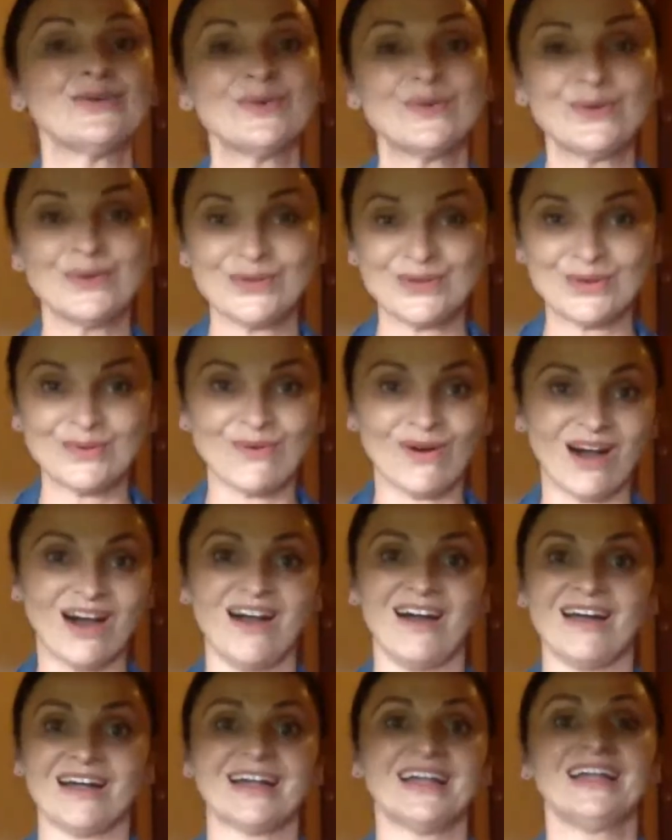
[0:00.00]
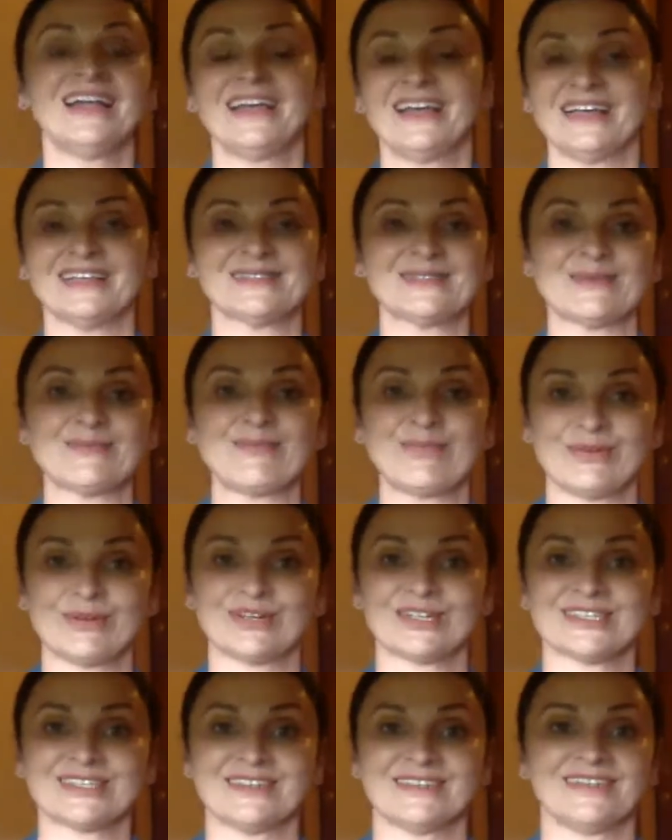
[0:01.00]
who you are as a
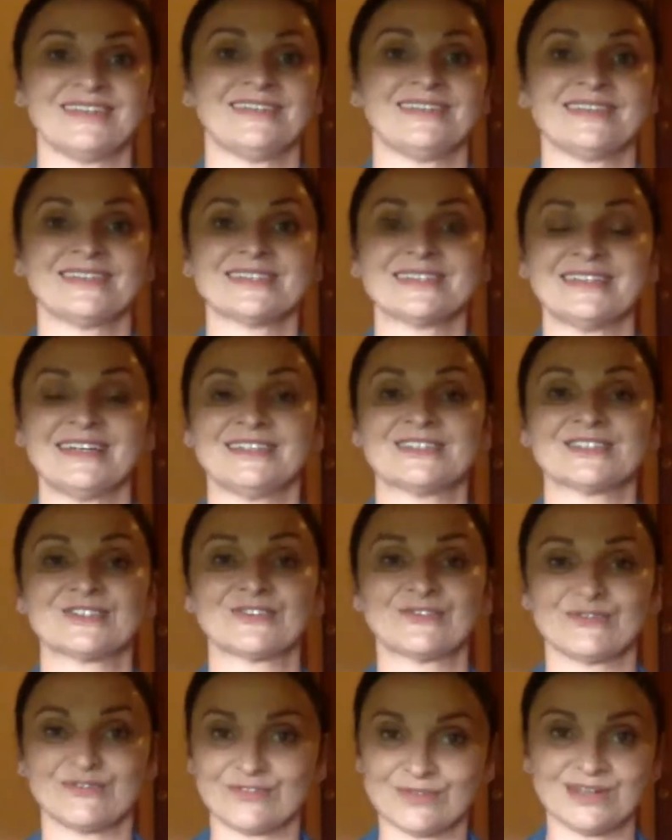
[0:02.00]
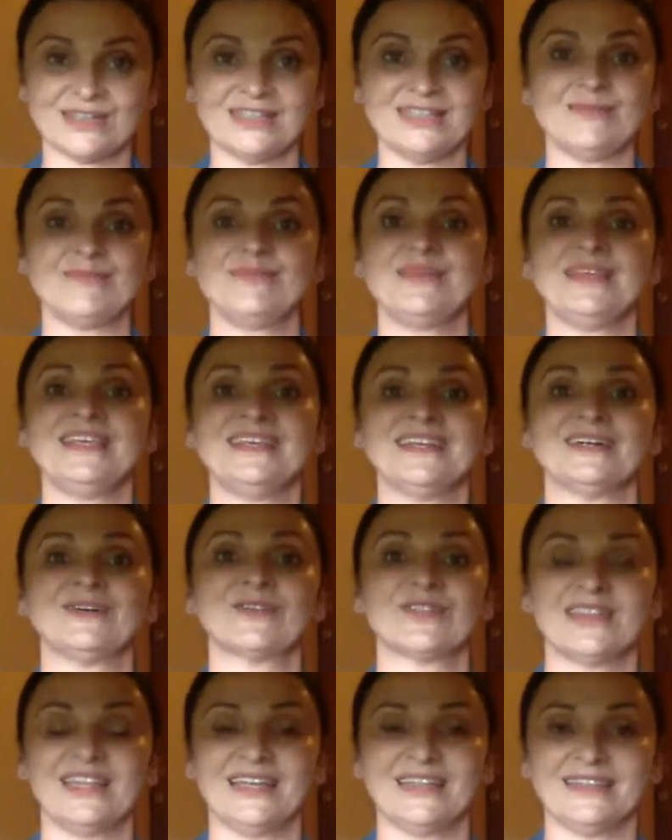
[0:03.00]
person, in the sense of really being
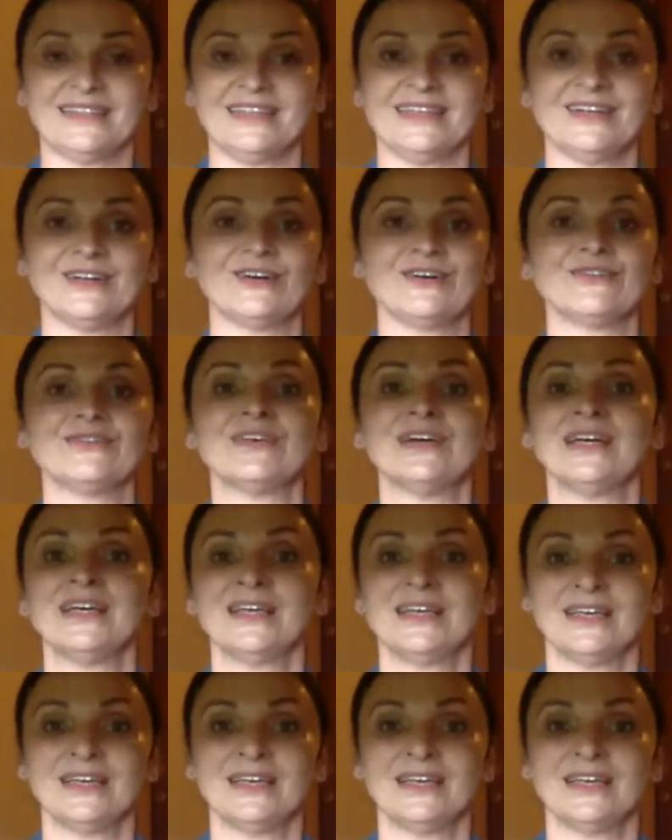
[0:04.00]
authentic, of